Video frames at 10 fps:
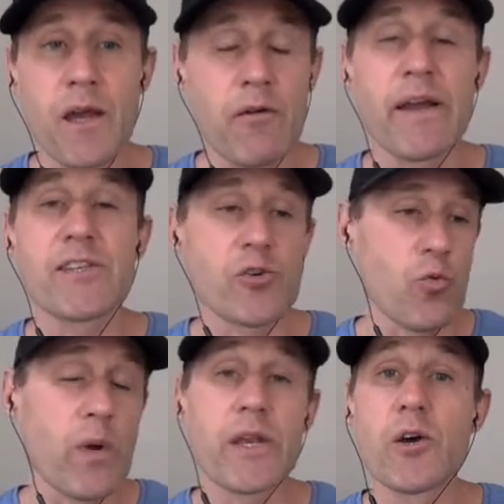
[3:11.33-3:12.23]
All right, so
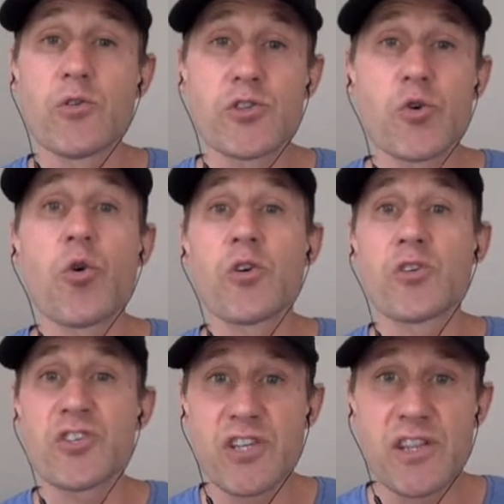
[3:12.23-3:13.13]
windows,
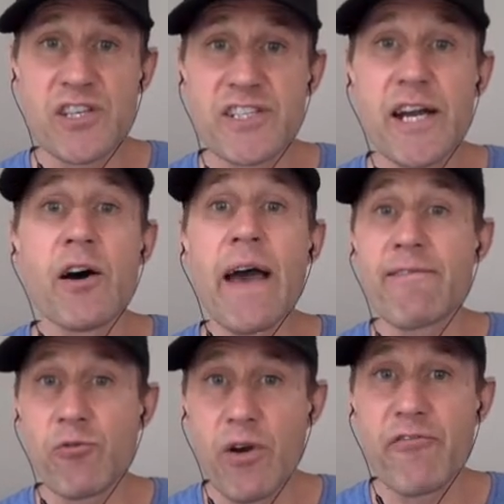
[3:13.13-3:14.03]
doors, the shell,
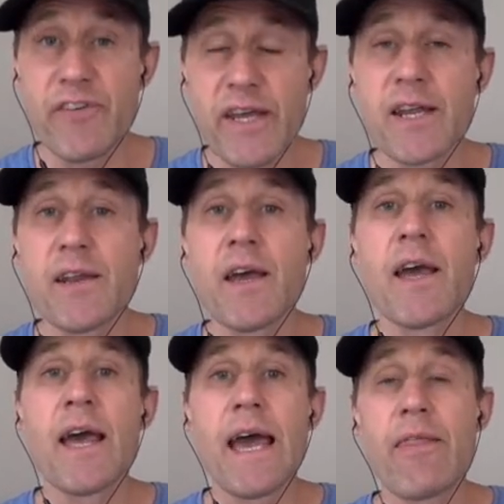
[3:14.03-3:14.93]
have it roughed in,
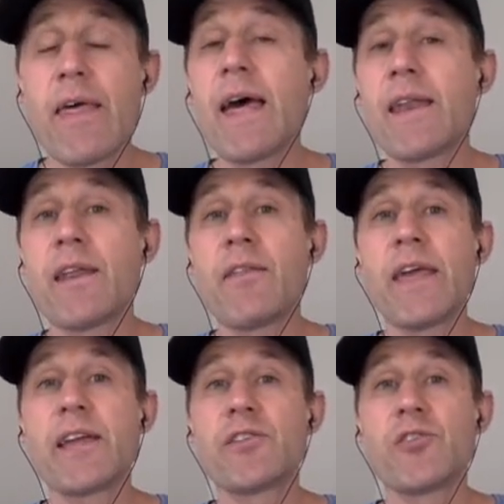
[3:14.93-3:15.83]
and then they
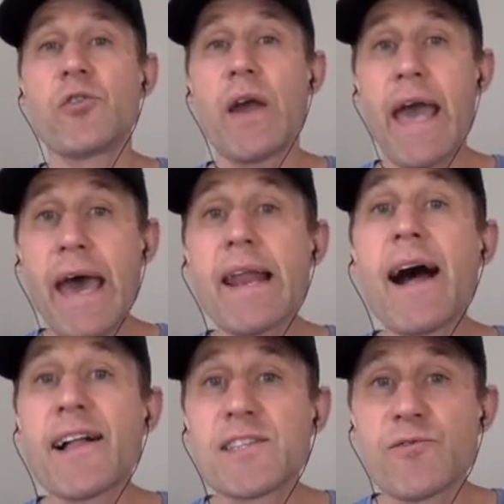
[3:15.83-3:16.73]
can do
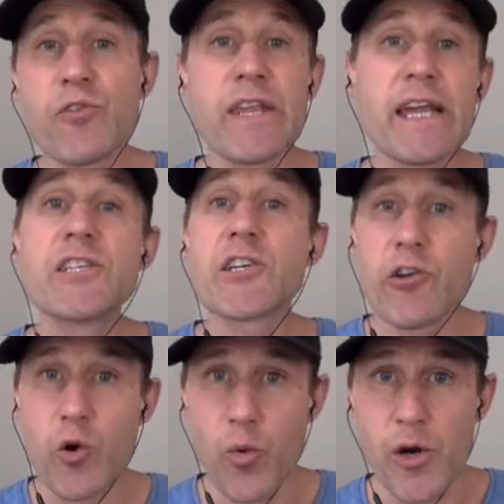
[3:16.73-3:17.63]
add-ons for the
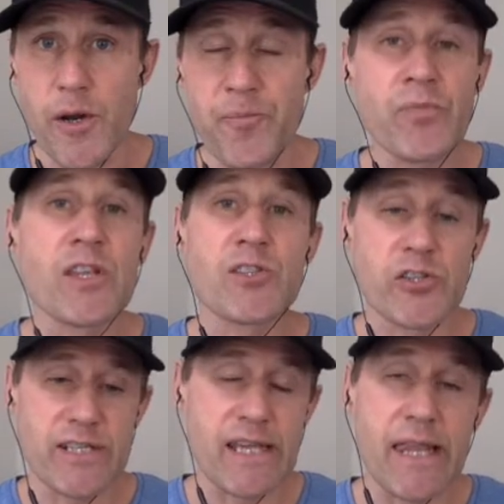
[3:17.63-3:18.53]
interior work,
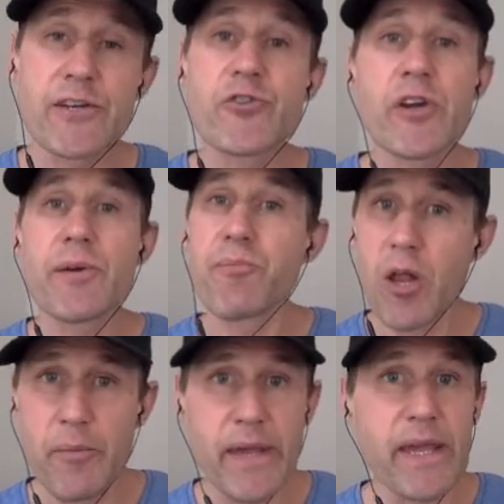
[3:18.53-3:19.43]
such as electric,
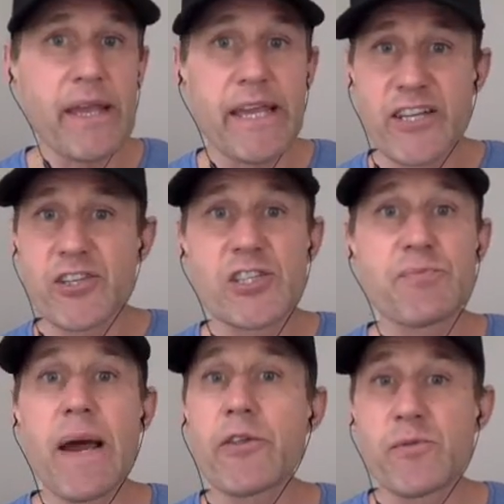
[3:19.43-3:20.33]
plumbing, kitchens,
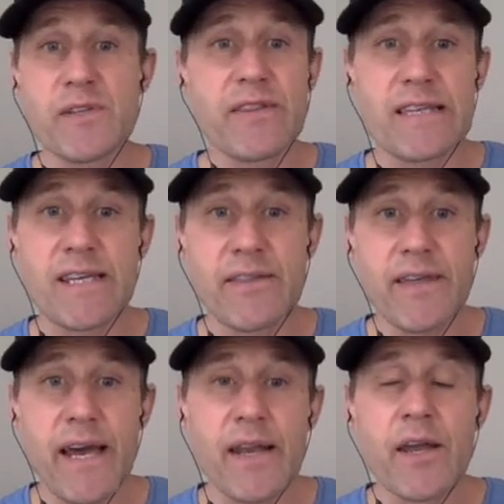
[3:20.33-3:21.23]
bathrooms, and things like
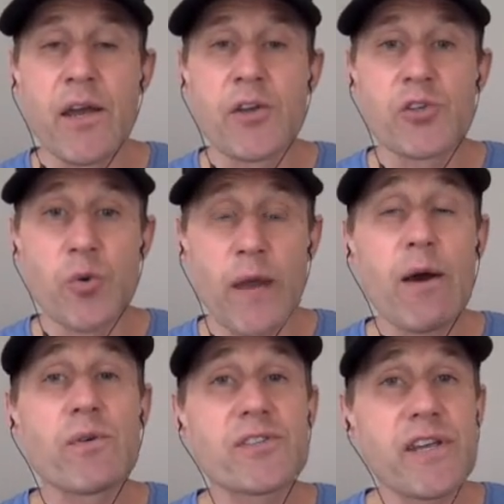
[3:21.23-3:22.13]
that. So what
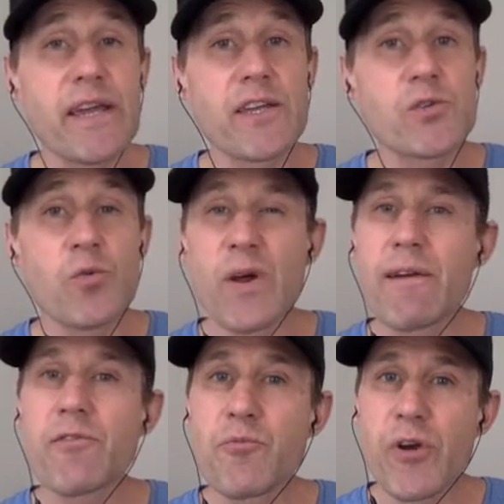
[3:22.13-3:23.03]
I would say is
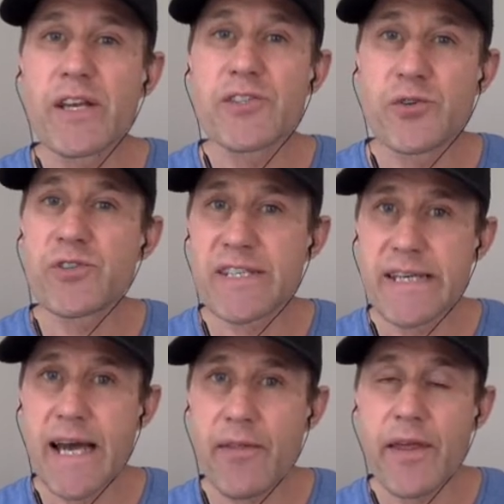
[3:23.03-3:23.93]
whatever price you
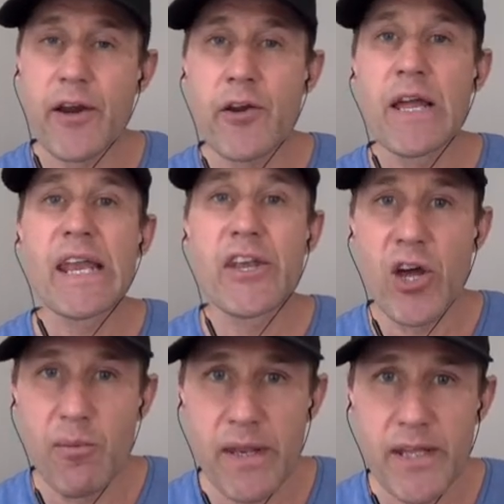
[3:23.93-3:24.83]
see on there,
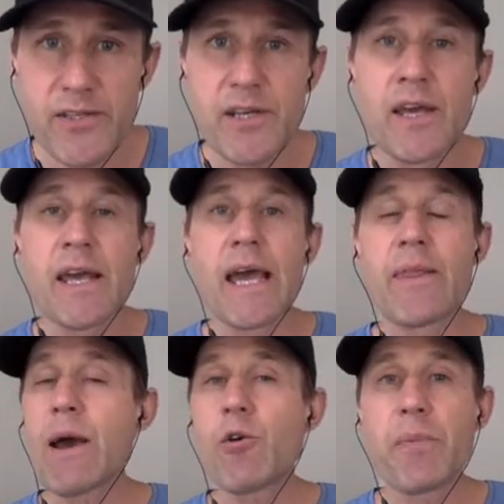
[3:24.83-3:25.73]
double it, and
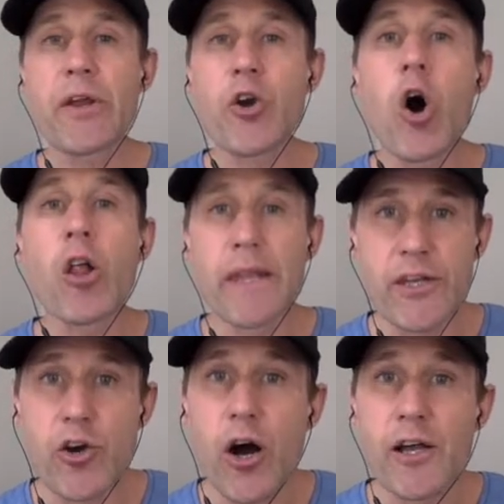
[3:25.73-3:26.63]
that would be your
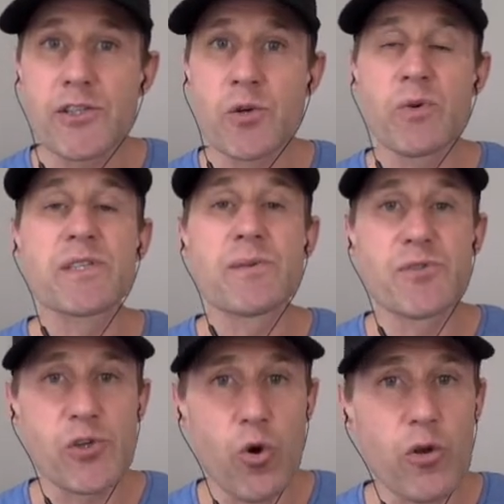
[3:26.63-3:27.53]
all-in cost with some
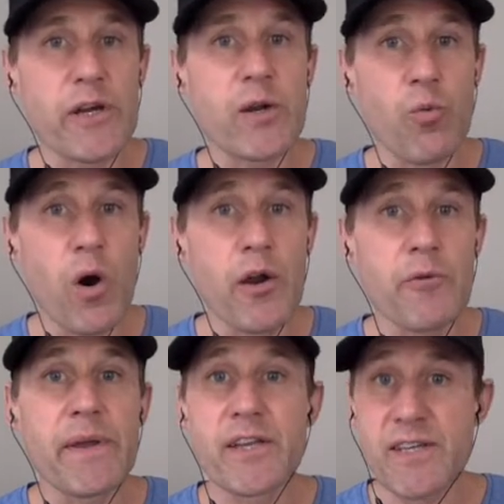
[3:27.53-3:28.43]
solar and water,
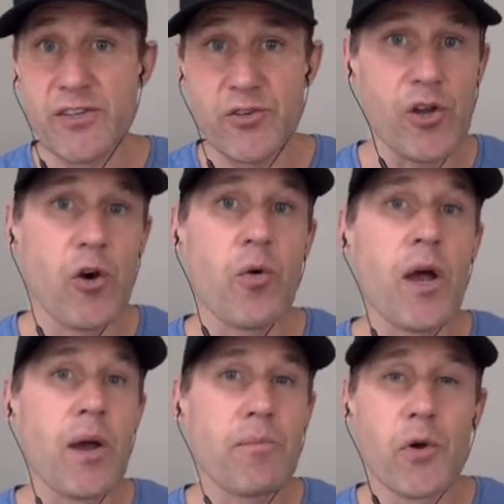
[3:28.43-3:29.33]
because as you know,
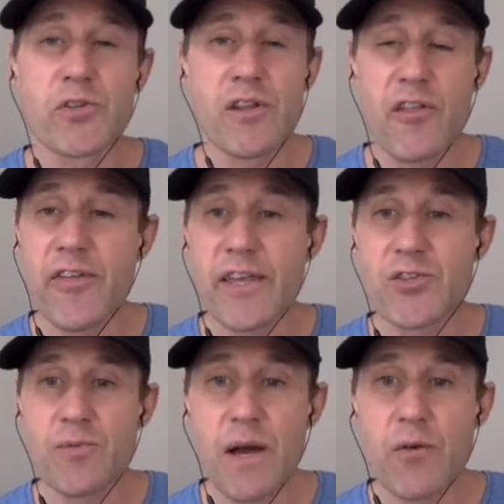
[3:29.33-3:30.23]
most of the
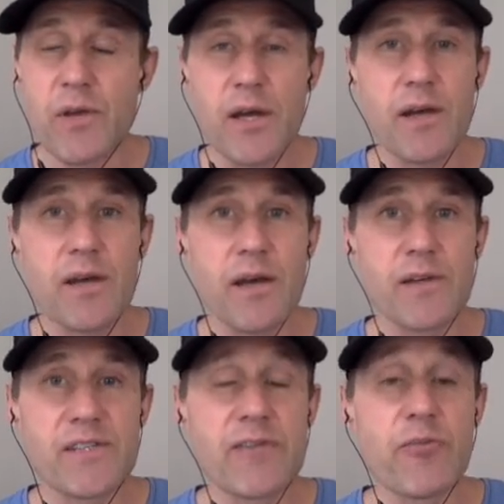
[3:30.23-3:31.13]
things around
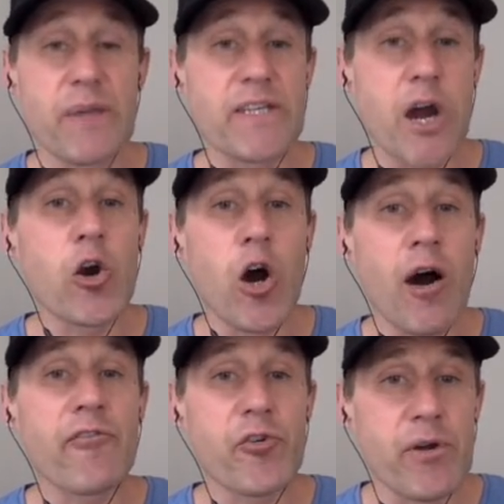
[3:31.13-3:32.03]
Secret Beach are
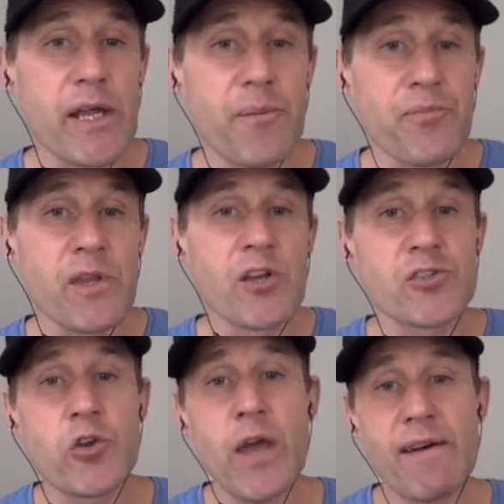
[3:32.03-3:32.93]
off-grid.
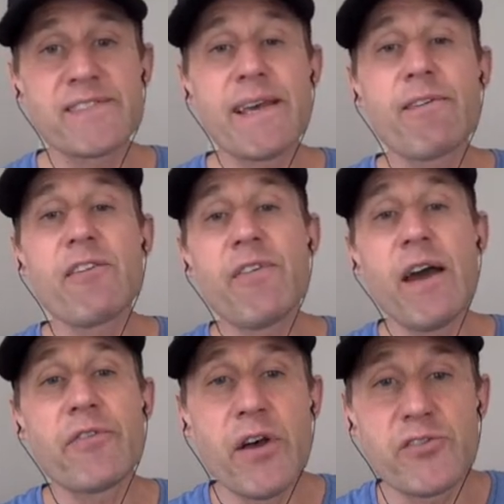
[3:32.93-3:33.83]
So you have
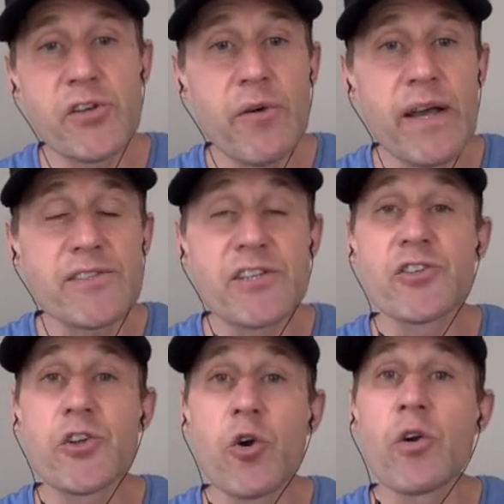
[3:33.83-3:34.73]
$75,000 US
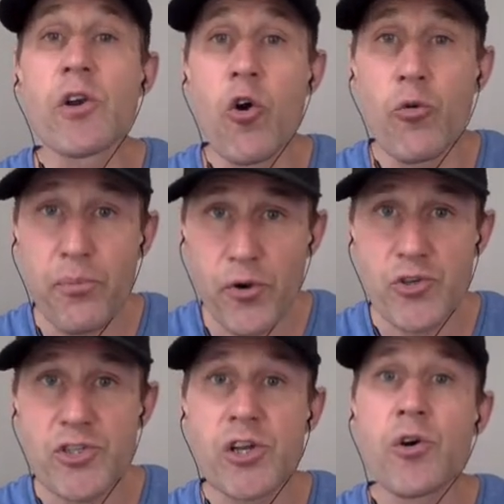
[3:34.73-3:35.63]
into your own
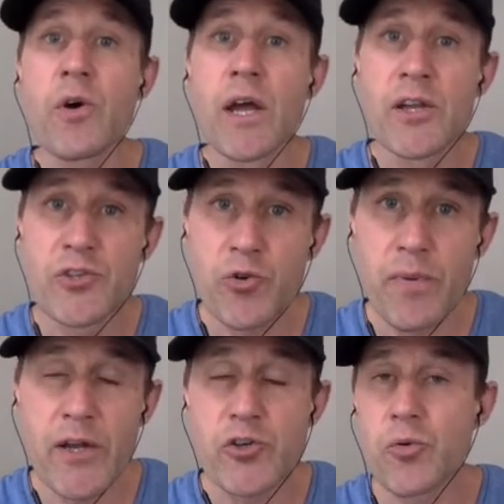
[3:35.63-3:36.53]
personal
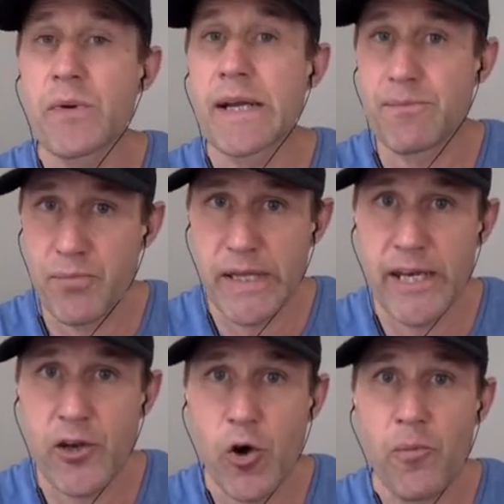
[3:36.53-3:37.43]
two-bedroom
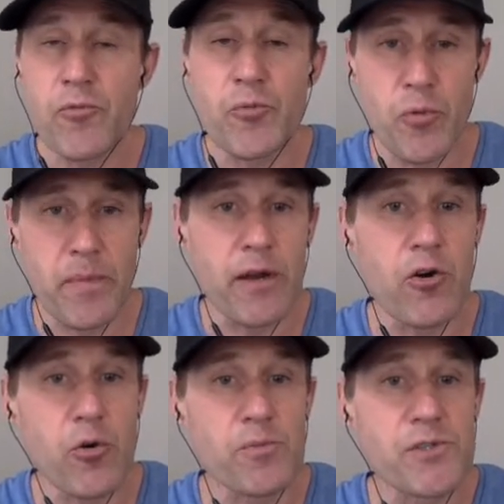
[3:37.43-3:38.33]
completed home through Premier
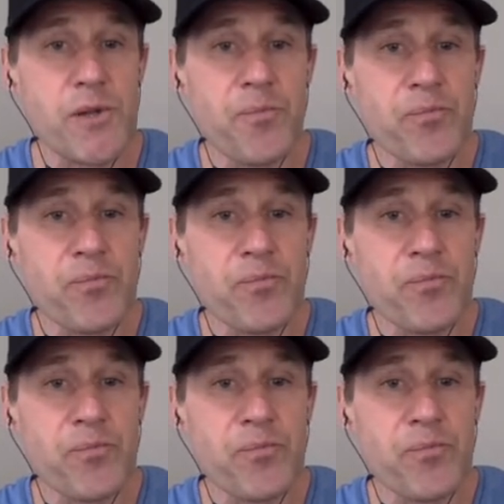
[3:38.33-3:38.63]
Homes.